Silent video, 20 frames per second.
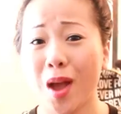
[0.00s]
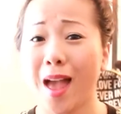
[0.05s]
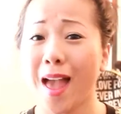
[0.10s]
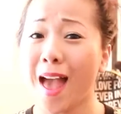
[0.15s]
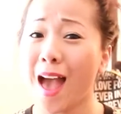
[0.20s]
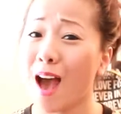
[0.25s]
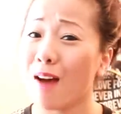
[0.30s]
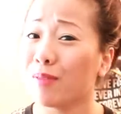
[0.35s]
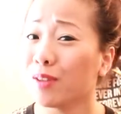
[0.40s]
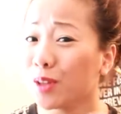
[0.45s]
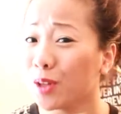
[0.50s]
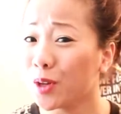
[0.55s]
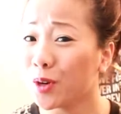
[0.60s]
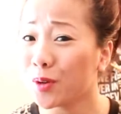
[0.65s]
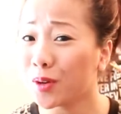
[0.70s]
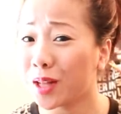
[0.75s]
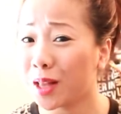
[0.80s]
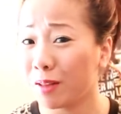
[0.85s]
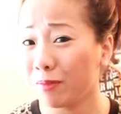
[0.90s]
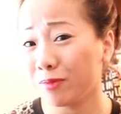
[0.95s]
I have a
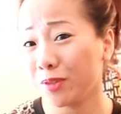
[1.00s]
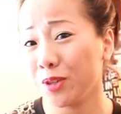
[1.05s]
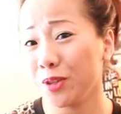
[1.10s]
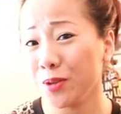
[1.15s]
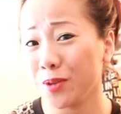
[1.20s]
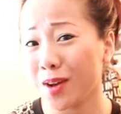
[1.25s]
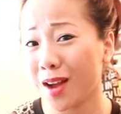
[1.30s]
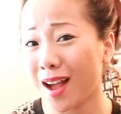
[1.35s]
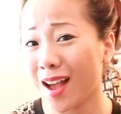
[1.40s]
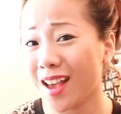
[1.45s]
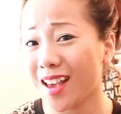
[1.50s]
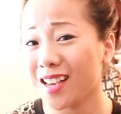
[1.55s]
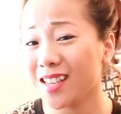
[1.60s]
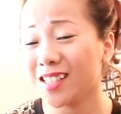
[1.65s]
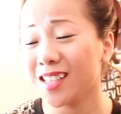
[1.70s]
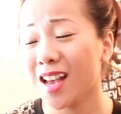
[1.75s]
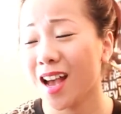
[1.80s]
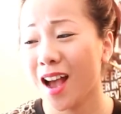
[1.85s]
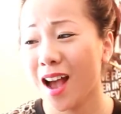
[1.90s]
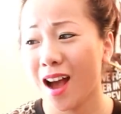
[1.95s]
little clip for you
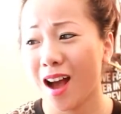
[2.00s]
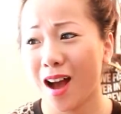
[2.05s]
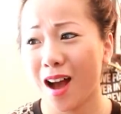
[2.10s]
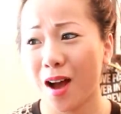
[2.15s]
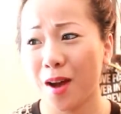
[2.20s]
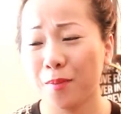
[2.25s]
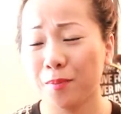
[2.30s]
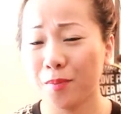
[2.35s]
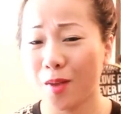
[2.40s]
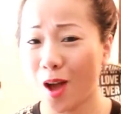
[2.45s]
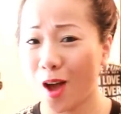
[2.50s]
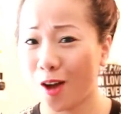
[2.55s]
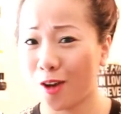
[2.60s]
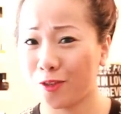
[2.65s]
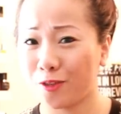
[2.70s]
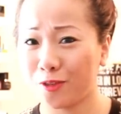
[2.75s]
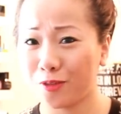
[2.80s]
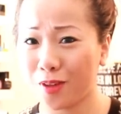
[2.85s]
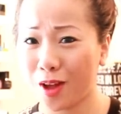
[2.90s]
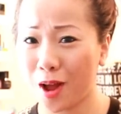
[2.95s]
guys
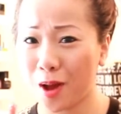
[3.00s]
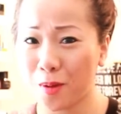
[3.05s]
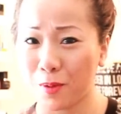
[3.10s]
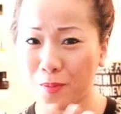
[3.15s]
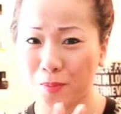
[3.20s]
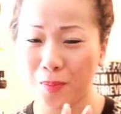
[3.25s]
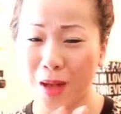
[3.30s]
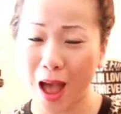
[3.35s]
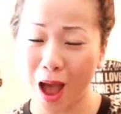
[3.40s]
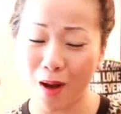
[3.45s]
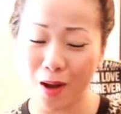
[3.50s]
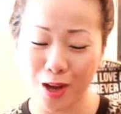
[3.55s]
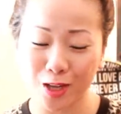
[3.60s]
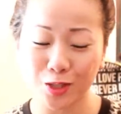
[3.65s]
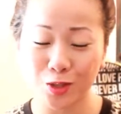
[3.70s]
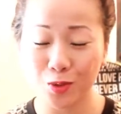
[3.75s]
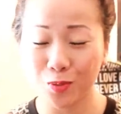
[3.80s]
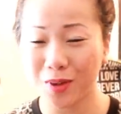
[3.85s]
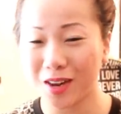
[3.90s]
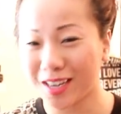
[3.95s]
of how I
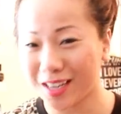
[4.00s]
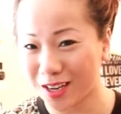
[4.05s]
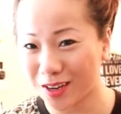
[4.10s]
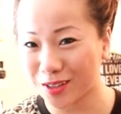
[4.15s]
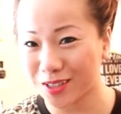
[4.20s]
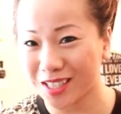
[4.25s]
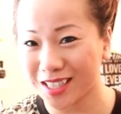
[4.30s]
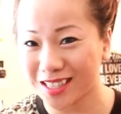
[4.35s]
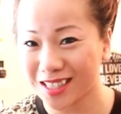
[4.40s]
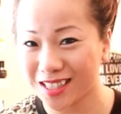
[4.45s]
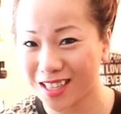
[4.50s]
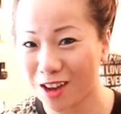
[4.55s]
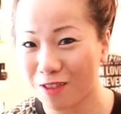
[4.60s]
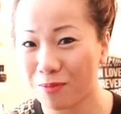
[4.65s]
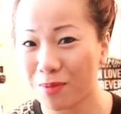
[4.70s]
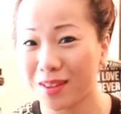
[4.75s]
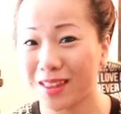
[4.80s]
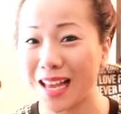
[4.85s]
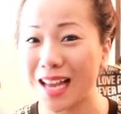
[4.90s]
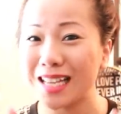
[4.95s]
do my nails and
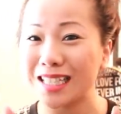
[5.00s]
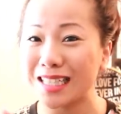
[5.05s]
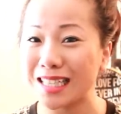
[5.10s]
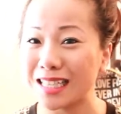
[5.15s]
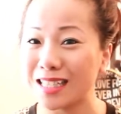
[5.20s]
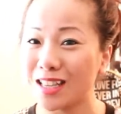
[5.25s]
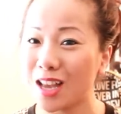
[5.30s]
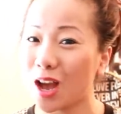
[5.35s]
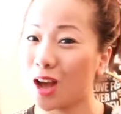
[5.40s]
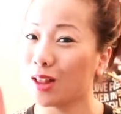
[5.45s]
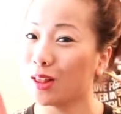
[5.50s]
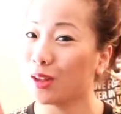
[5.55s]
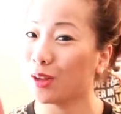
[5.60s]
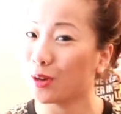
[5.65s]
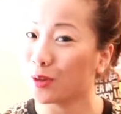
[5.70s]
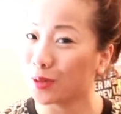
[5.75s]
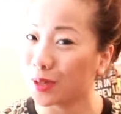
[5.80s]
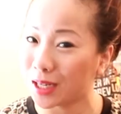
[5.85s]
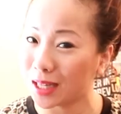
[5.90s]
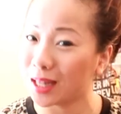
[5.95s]
stuff, but that's just a
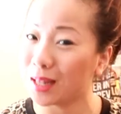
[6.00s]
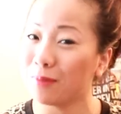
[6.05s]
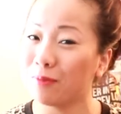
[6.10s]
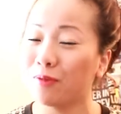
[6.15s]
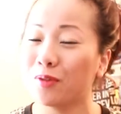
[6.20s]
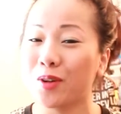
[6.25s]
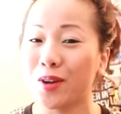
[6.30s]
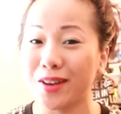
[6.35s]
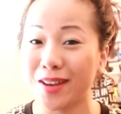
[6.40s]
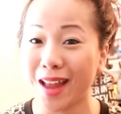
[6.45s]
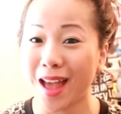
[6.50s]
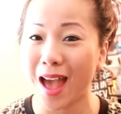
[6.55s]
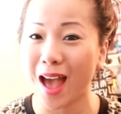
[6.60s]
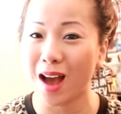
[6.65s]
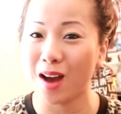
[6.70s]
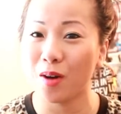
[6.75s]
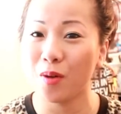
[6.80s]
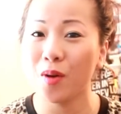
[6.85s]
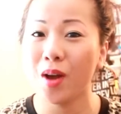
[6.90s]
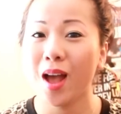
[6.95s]
little clip for
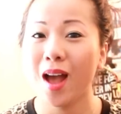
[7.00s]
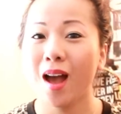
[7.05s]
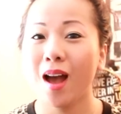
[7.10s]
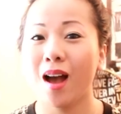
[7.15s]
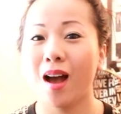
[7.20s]
now.